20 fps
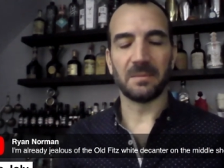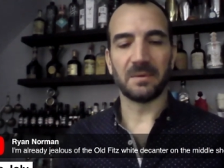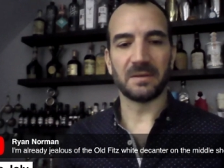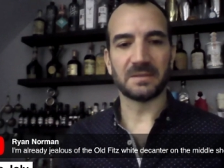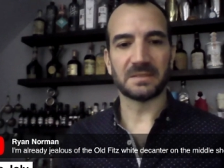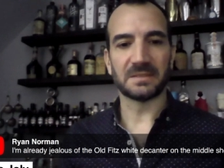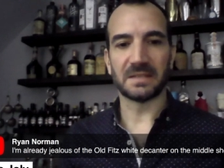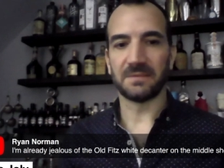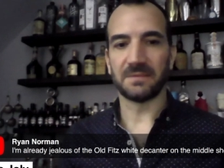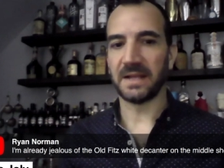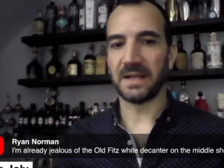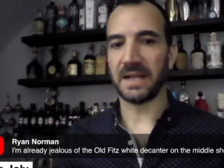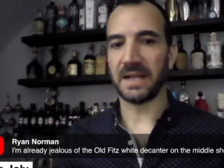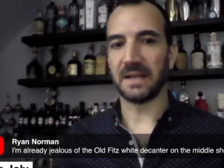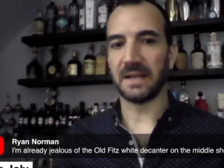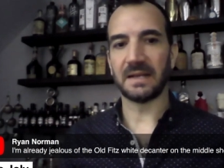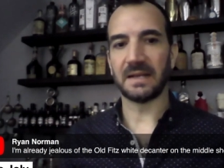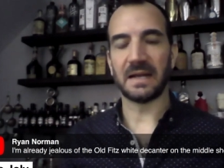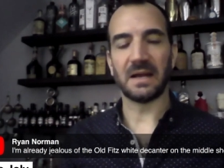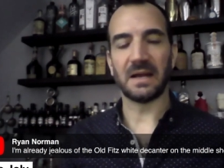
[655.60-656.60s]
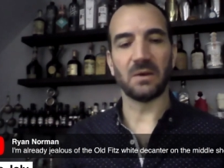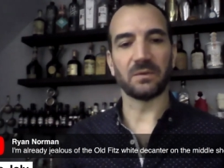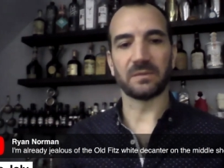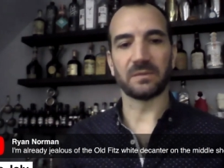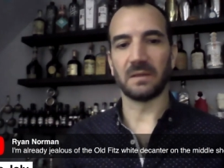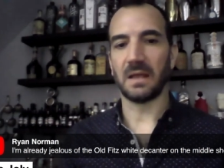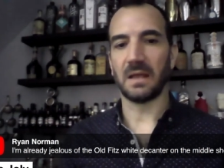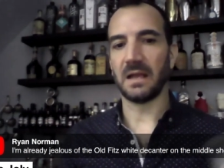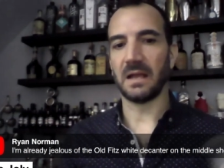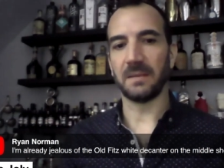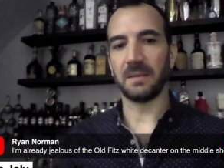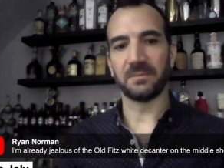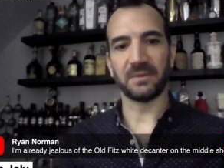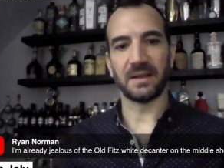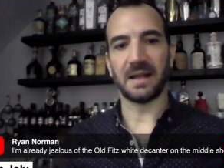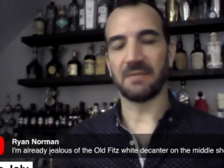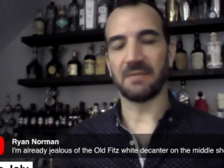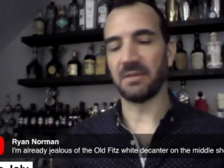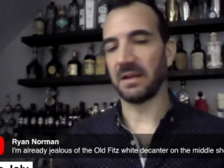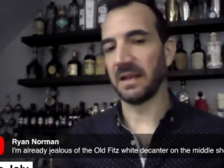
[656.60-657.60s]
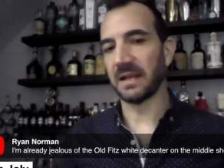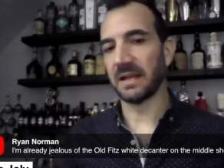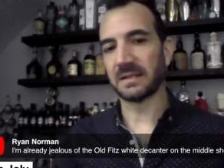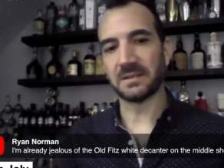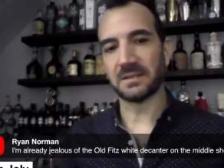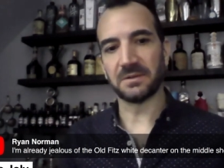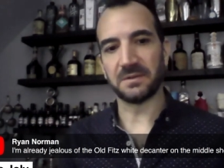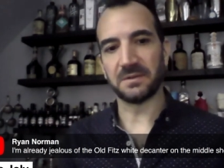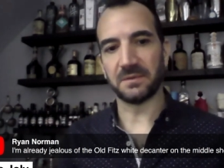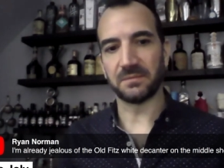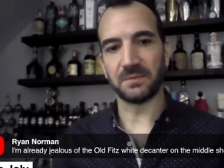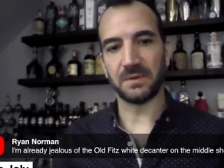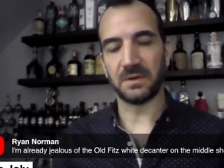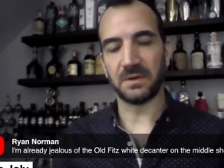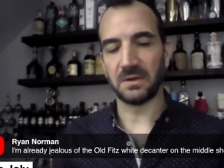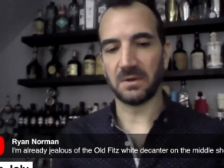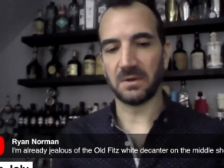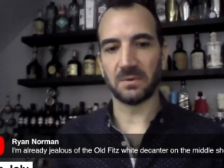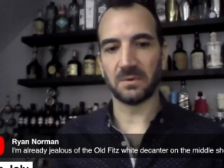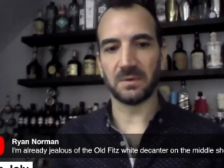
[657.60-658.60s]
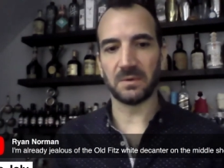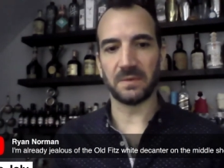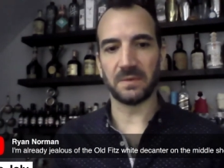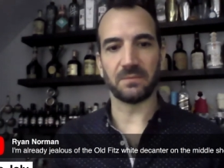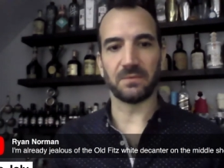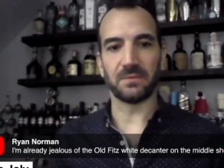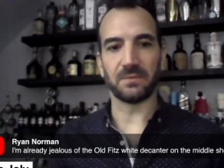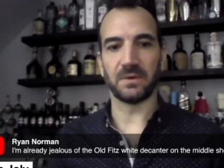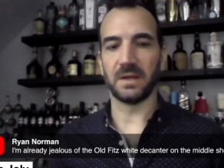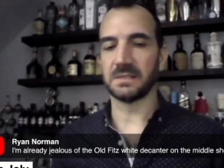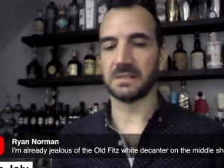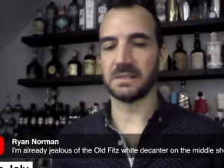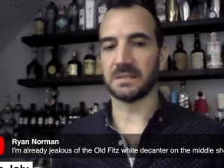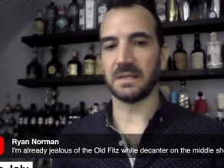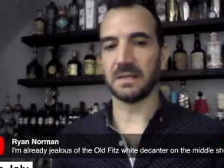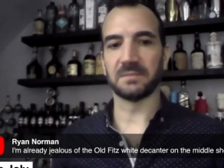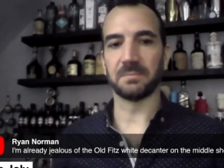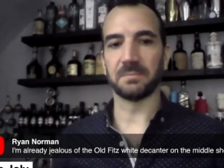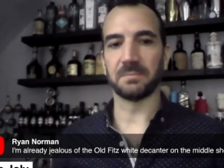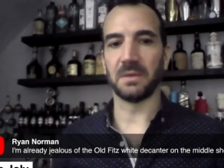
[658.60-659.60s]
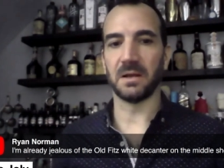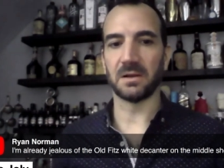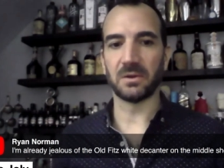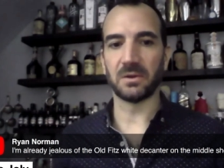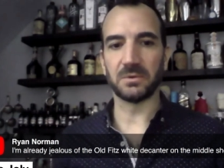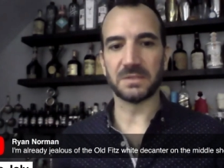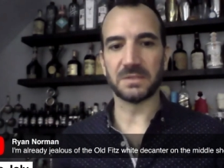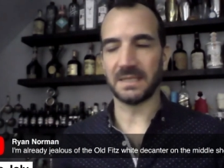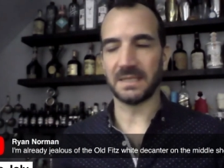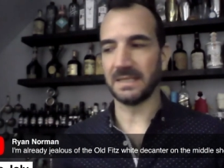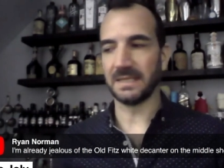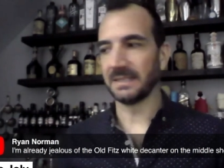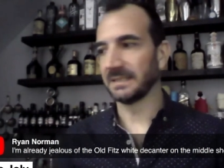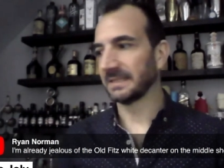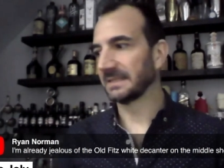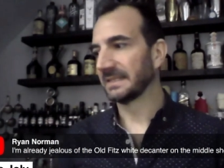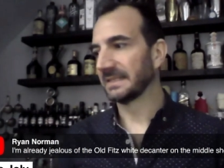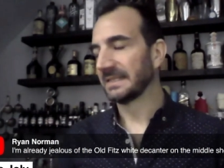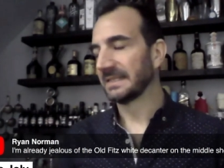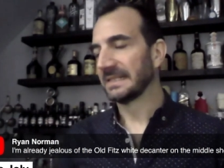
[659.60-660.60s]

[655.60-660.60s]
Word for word: stuff I had in the house, limes, agave nectar in the, you know, in the fridge, nice Blanco tequila,